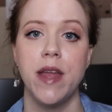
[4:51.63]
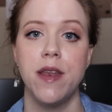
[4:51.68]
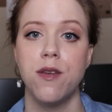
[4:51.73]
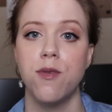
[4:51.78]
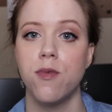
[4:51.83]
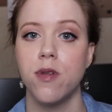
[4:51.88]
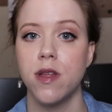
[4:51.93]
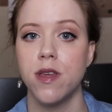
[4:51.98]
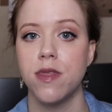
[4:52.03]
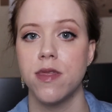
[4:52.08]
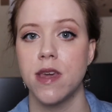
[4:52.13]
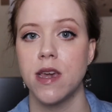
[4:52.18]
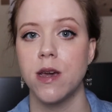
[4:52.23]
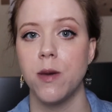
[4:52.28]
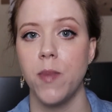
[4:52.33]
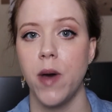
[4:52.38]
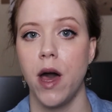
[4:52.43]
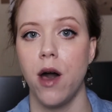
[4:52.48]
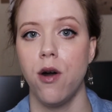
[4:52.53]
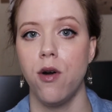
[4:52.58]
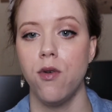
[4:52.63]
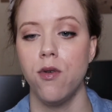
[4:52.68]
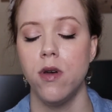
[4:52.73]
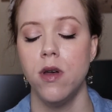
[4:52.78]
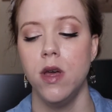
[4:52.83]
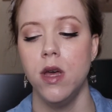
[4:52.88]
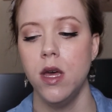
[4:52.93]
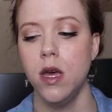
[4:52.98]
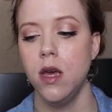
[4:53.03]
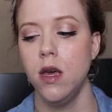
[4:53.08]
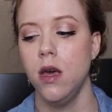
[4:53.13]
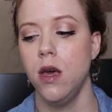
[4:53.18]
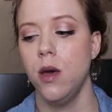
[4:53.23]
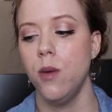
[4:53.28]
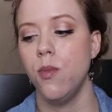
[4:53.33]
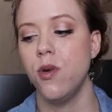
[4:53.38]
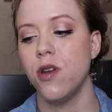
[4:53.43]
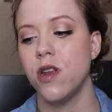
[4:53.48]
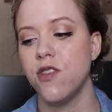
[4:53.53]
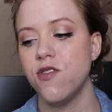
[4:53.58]
I didn't really think about
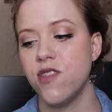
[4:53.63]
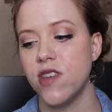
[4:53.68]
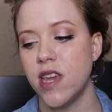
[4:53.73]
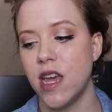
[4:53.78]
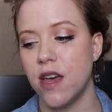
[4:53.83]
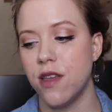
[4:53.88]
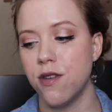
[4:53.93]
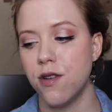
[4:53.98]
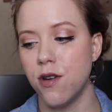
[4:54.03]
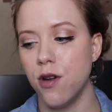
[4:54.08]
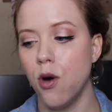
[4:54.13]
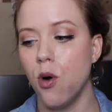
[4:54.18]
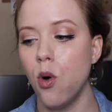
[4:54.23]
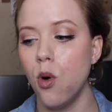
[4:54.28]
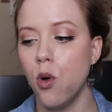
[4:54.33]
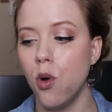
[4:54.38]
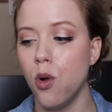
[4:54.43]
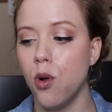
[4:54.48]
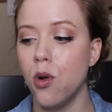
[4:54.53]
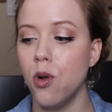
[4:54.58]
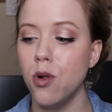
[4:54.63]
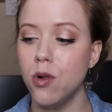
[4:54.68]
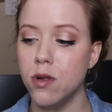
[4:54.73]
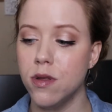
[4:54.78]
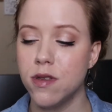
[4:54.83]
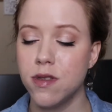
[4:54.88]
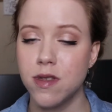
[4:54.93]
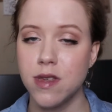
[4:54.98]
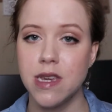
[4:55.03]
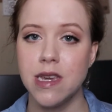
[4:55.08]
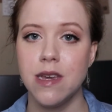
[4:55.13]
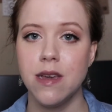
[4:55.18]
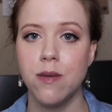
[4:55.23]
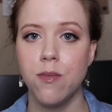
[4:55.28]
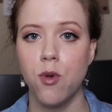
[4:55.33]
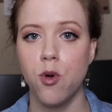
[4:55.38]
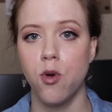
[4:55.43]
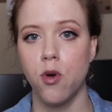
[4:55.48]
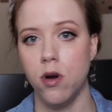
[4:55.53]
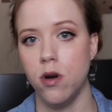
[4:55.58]
putting together a whole
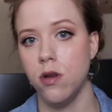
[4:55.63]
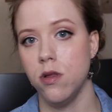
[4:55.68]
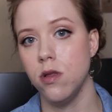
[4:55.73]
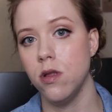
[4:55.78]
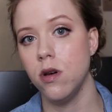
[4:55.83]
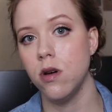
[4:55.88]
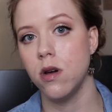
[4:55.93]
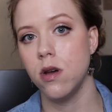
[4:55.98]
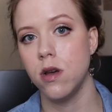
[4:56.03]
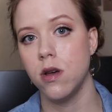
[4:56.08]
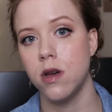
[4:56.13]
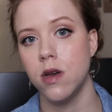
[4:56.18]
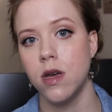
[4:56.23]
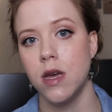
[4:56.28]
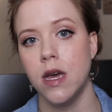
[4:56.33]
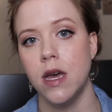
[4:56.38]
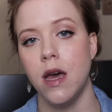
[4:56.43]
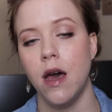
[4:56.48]
theme or a look